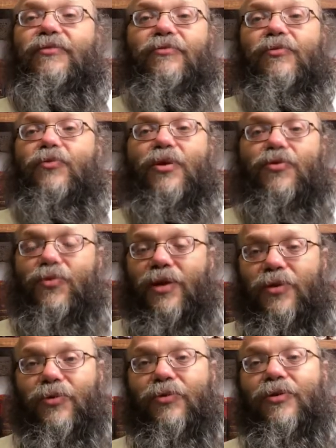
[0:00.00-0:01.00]
What should I
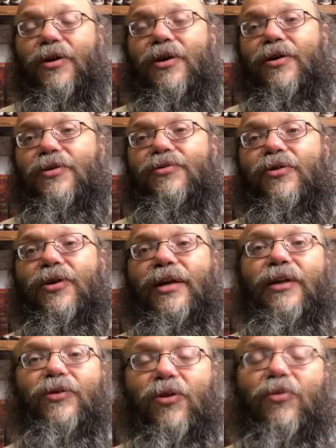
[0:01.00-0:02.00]
do? So he
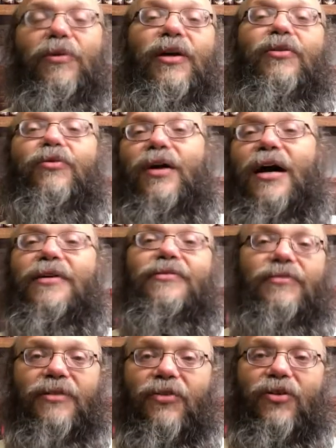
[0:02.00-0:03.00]
told me to ask
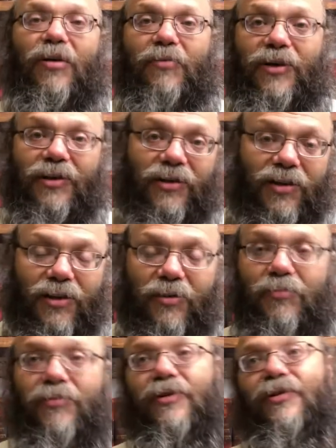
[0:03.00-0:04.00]
the rabbi that
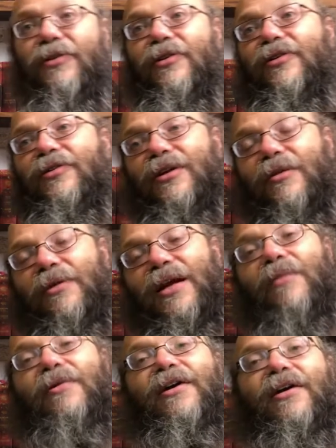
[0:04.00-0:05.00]
I'm learning Kabbalah
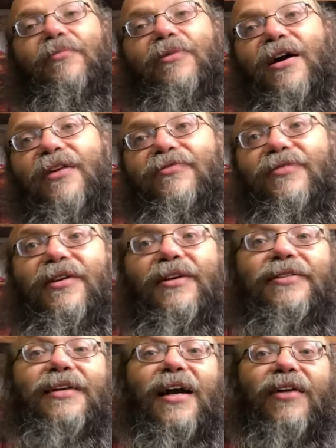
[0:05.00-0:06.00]
by him, Rav
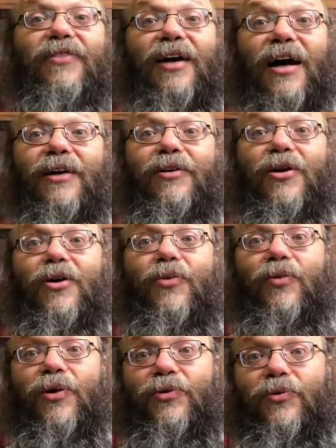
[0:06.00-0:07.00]
Israel Avichai,
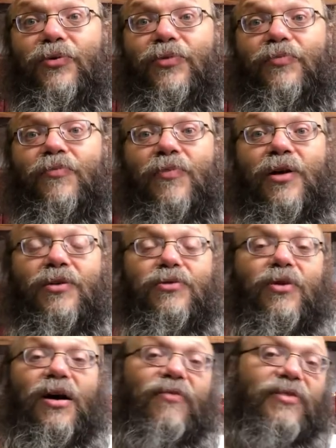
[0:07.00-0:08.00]
what to do. So
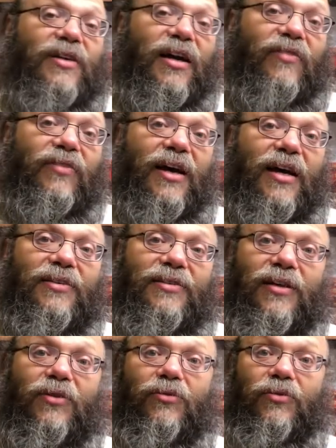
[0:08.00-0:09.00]
Rav Israel Avichai
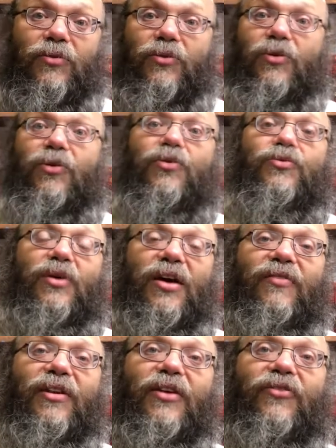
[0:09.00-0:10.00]
said, "You're close to
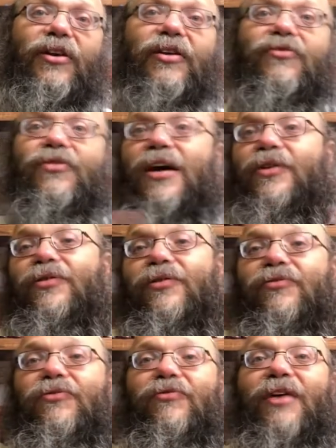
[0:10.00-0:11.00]
Kever David, right?
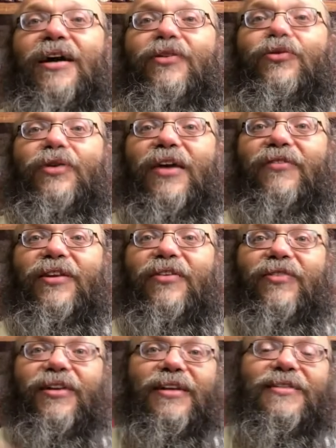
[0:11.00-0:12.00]
Run to Kever
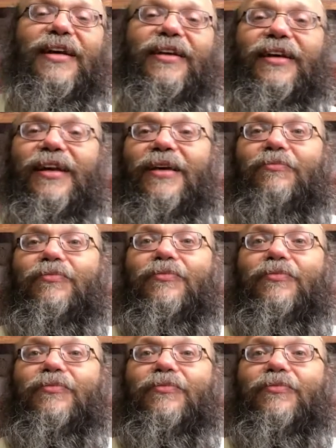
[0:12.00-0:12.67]
David and say Tehillim."